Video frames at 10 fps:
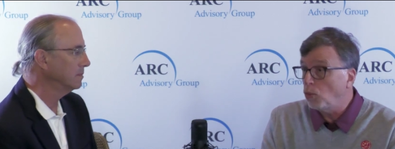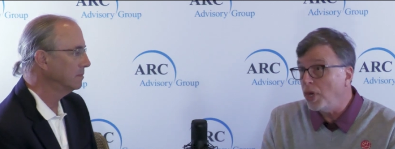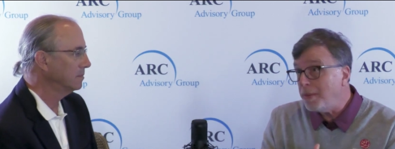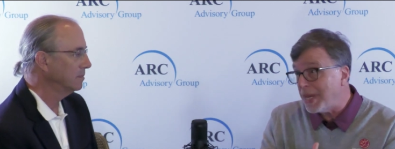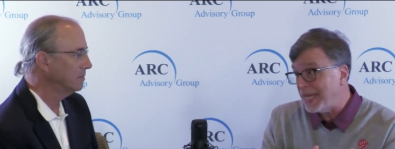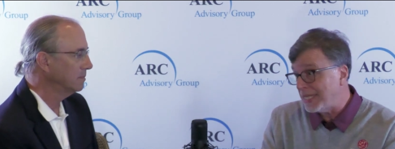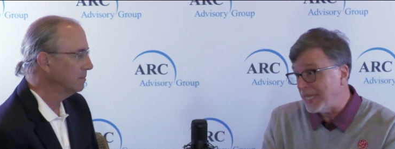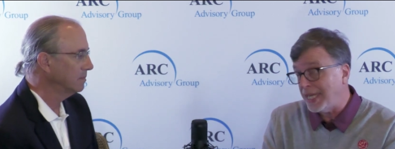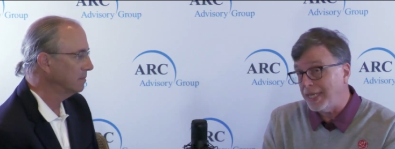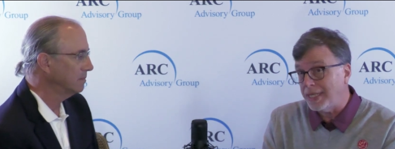Speaker 1: we
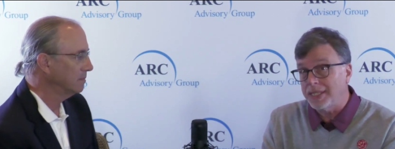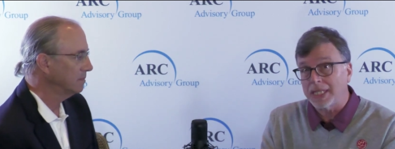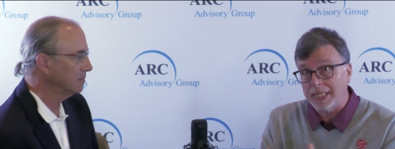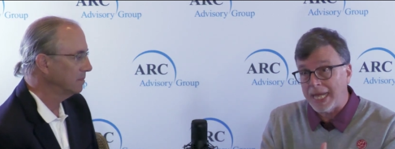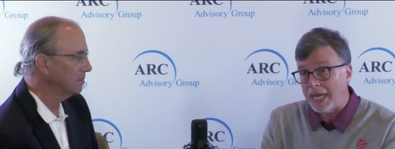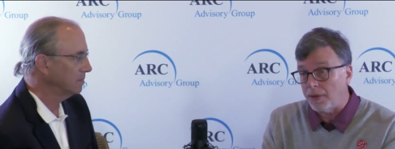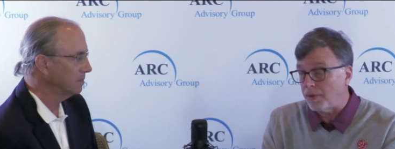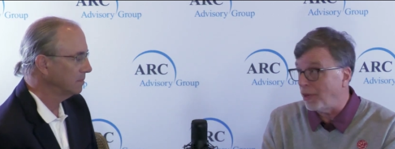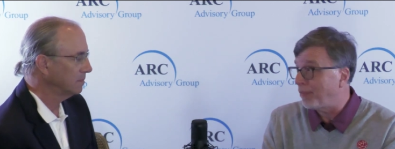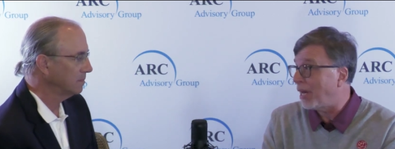maintain in the cloud
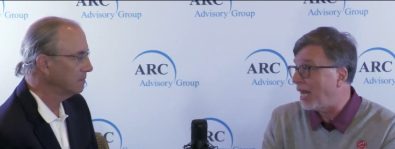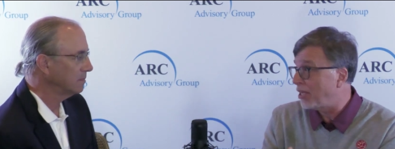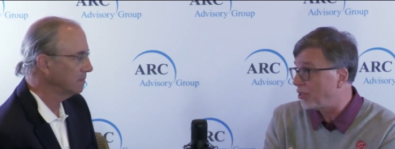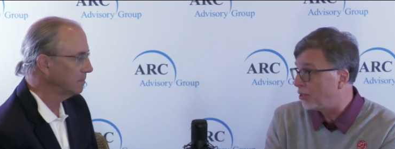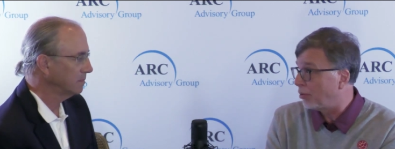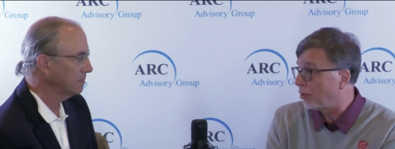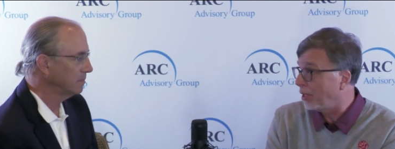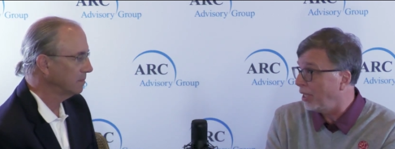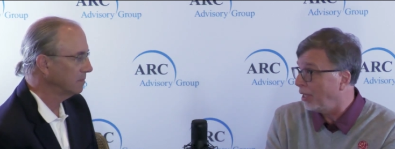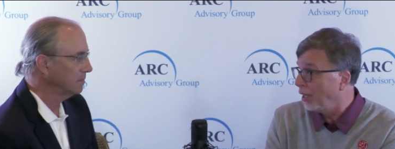a
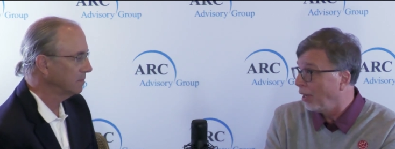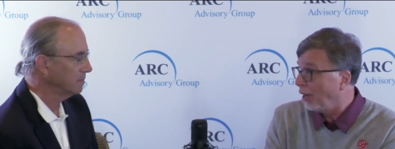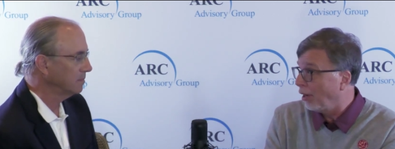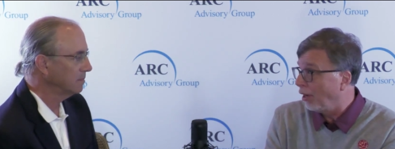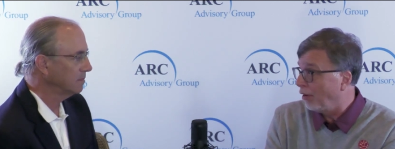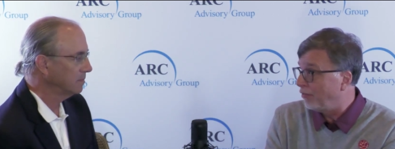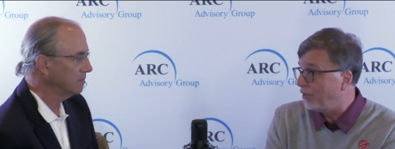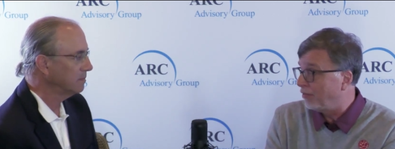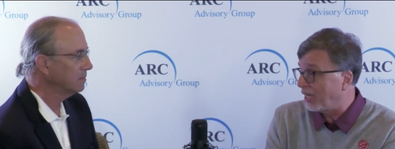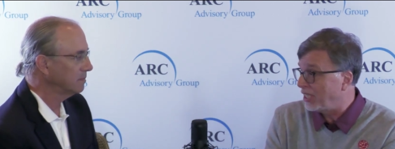repository of
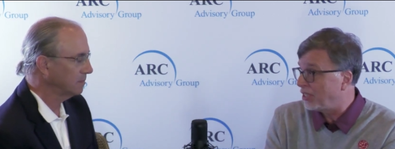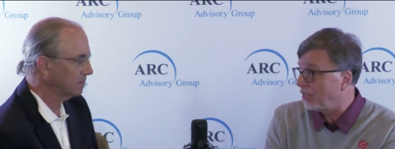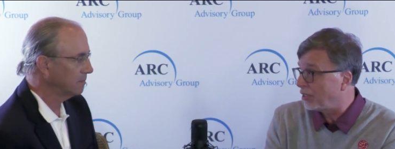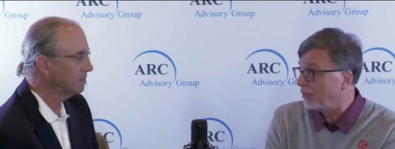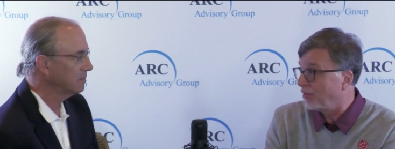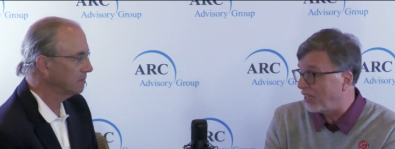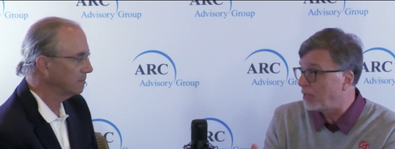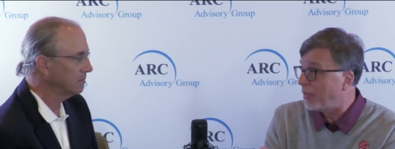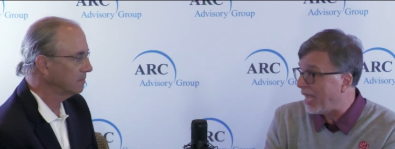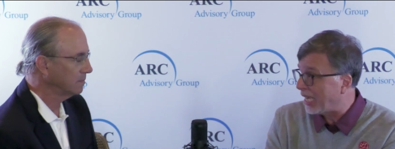devices, of
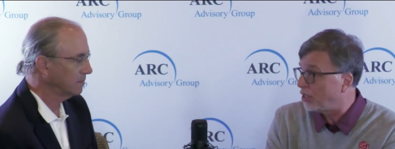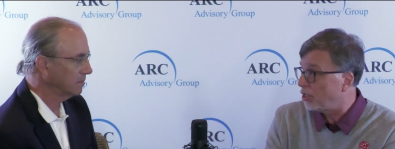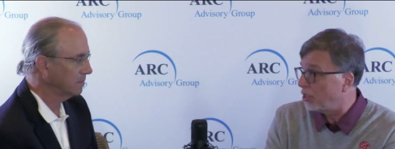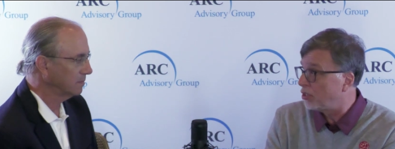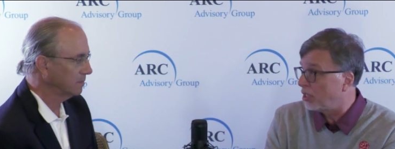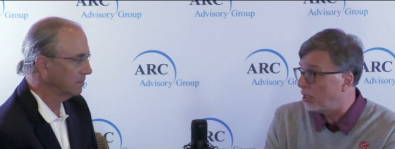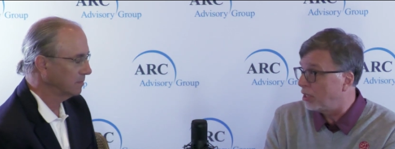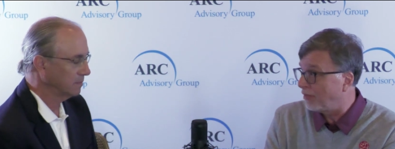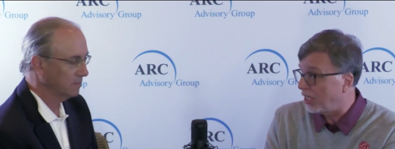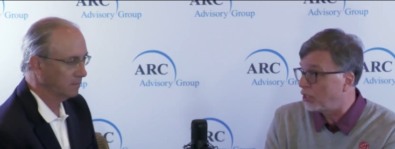device packages and
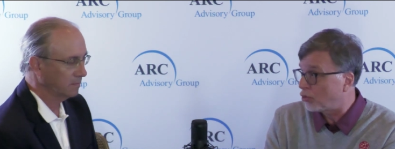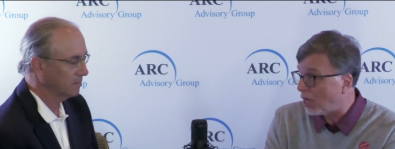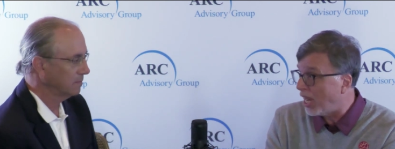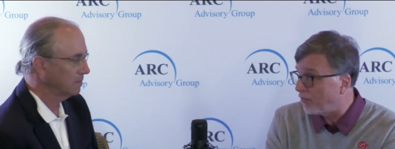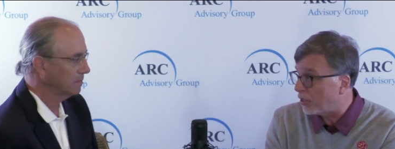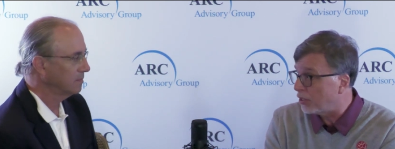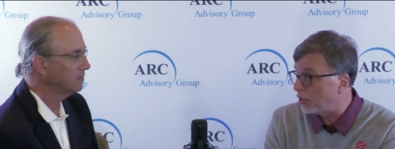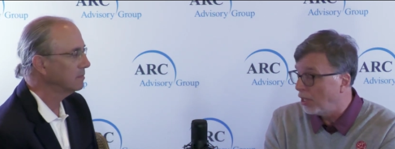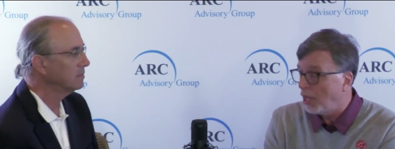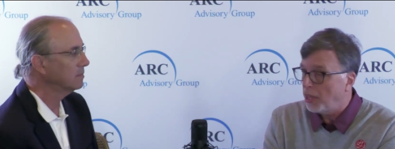device
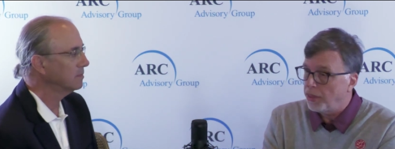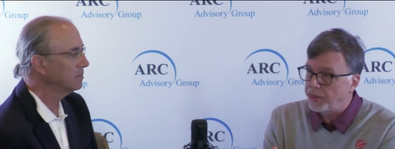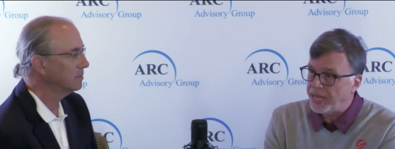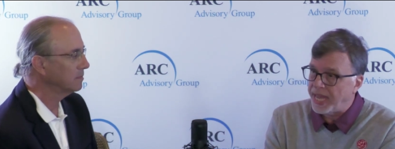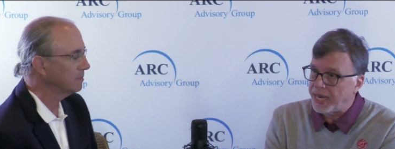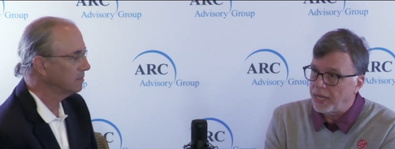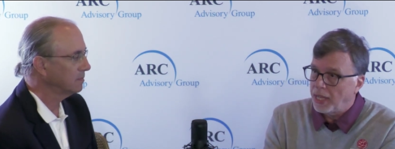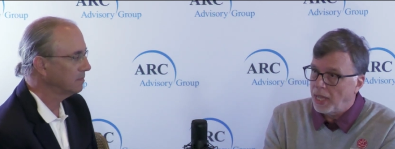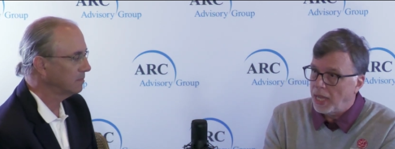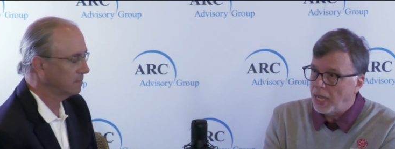drivers that
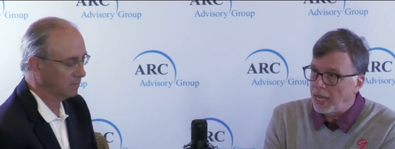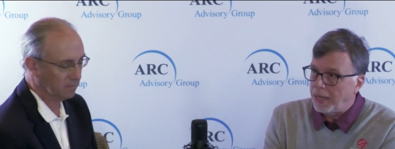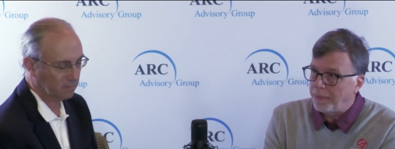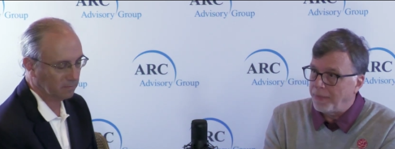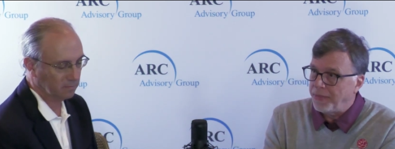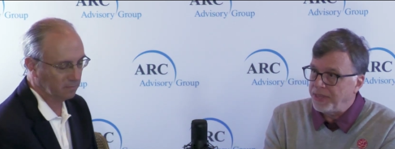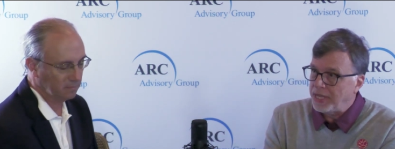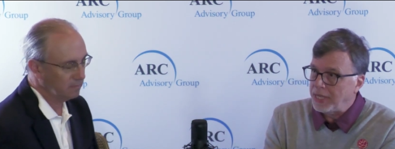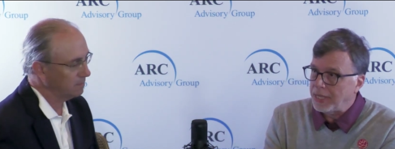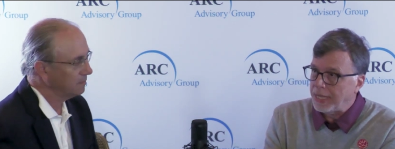um,
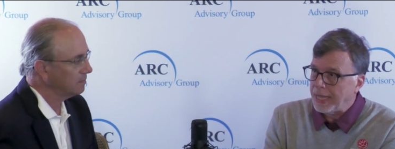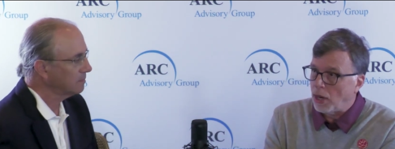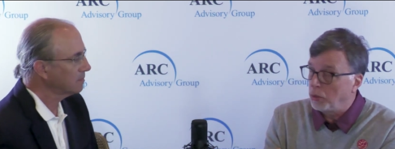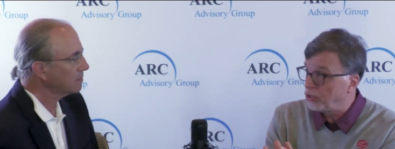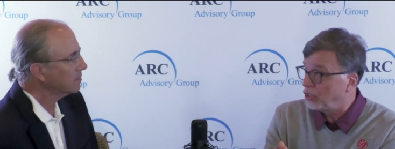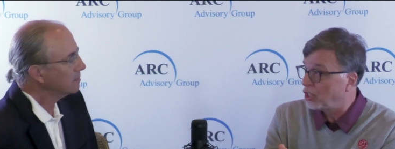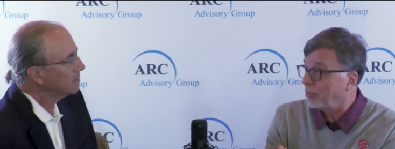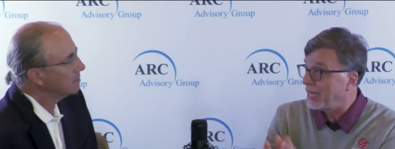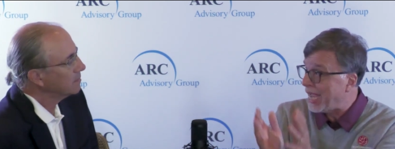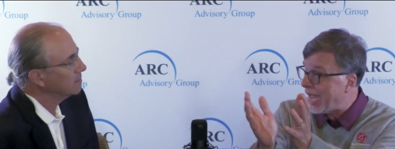the host
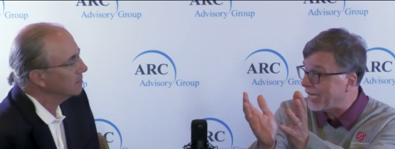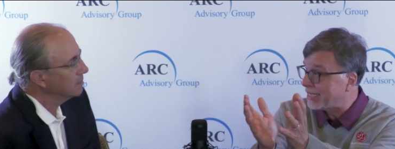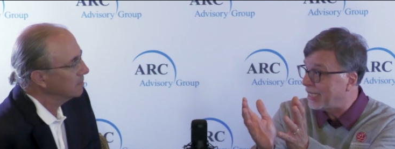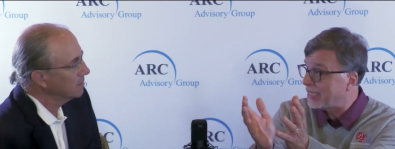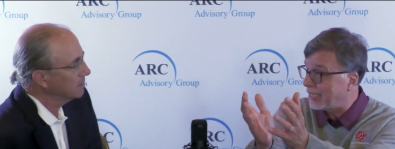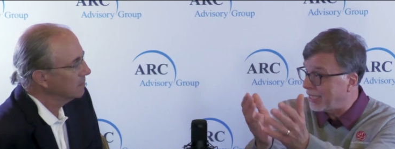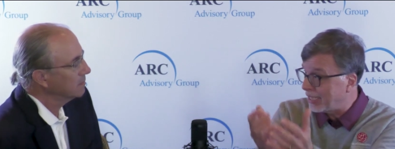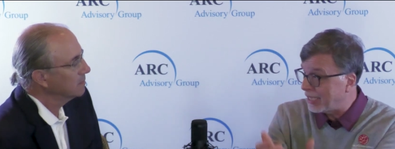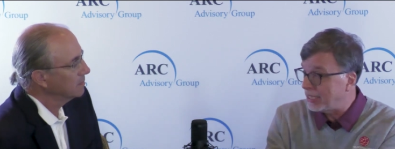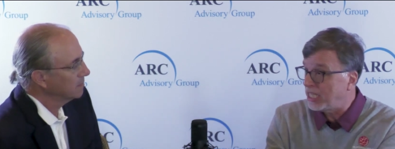system can access and
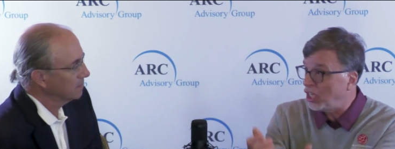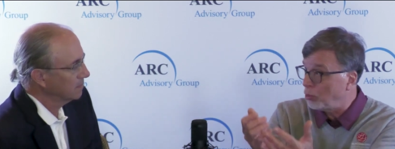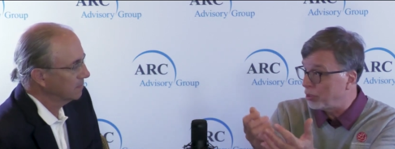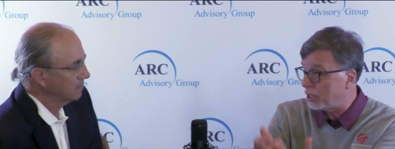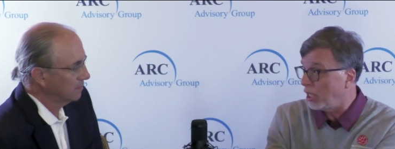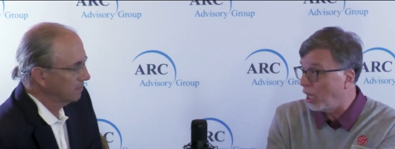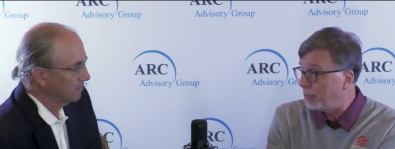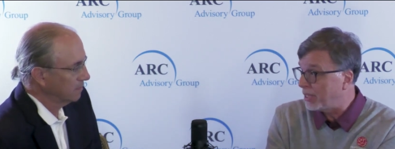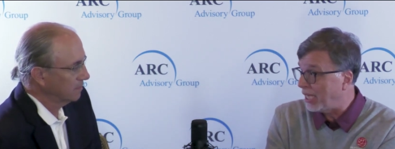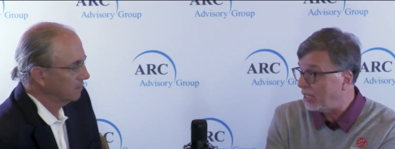can continuously
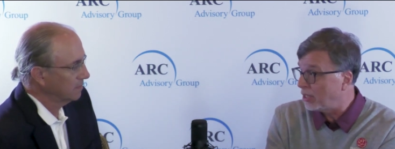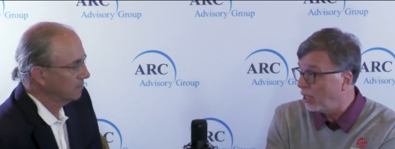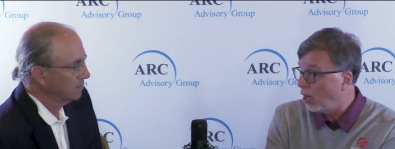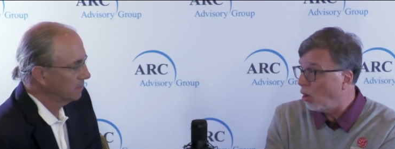update,